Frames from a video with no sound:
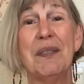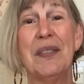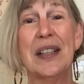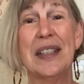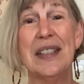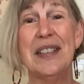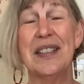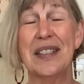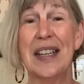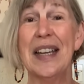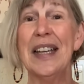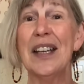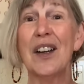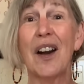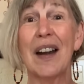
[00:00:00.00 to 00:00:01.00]
Vicki stay
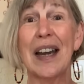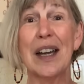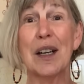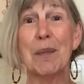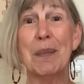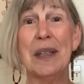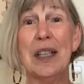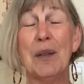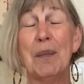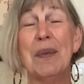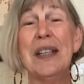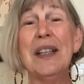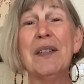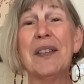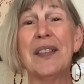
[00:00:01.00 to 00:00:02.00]
in our
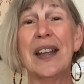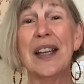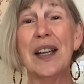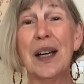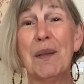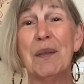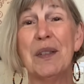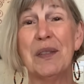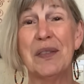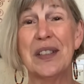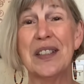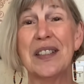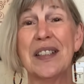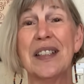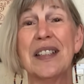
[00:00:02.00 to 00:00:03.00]
Airbnb when they come to
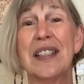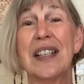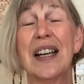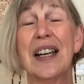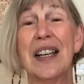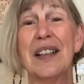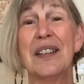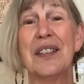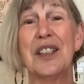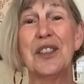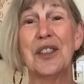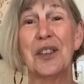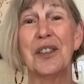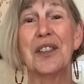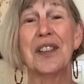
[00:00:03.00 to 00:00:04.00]
visit the
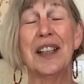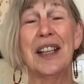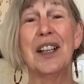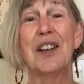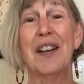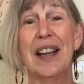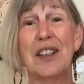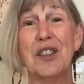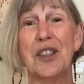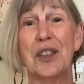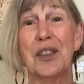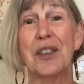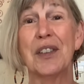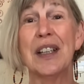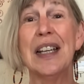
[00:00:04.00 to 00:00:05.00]
children and
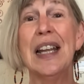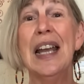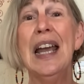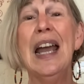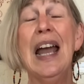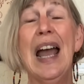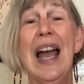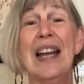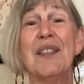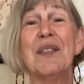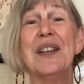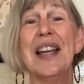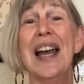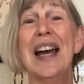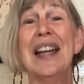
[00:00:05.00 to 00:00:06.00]
grandchildren. And
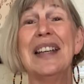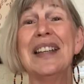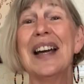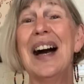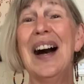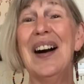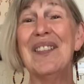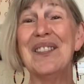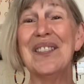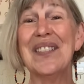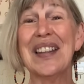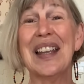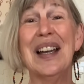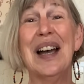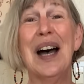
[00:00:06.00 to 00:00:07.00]
we had
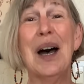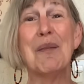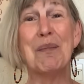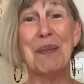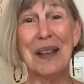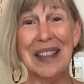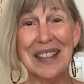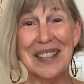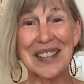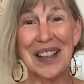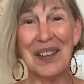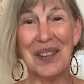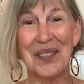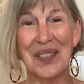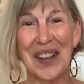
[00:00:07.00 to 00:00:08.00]
a big
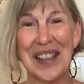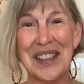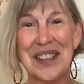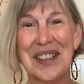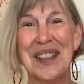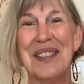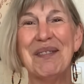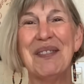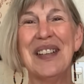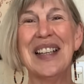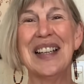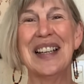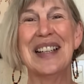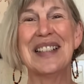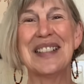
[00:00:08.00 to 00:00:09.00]
celebration
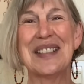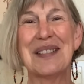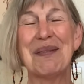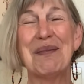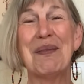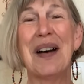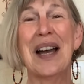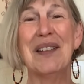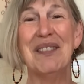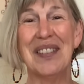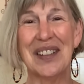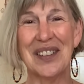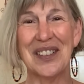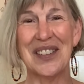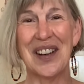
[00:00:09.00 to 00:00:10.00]
because my
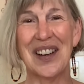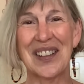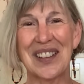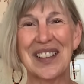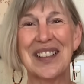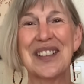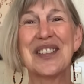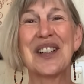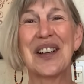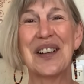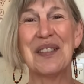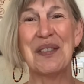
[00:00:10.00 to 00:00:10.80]
middle daughter turned